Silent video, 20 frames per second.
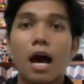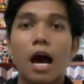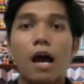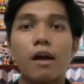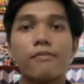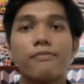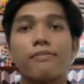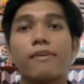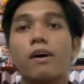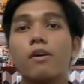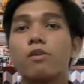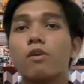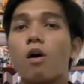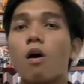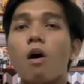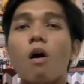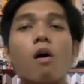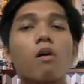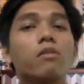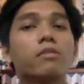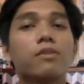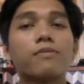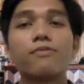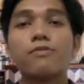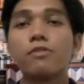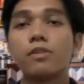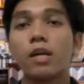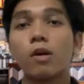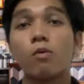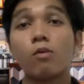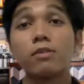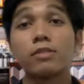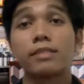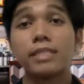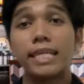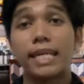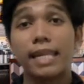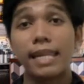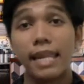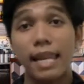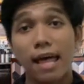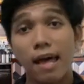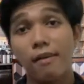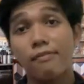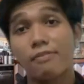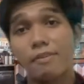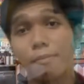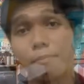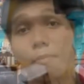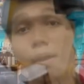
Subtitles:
I found all the food that was still left in